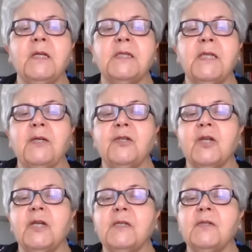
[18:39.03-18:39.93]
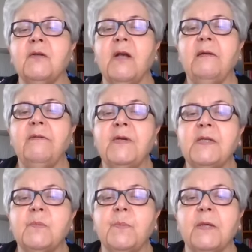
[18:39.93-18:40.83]
such as the
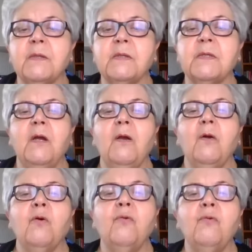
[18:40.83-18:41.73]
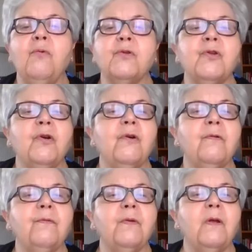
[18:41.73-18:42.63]
Gallivespians, who
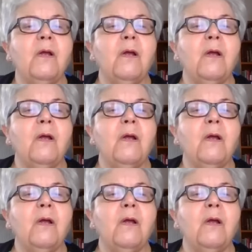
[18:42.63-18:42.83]
serve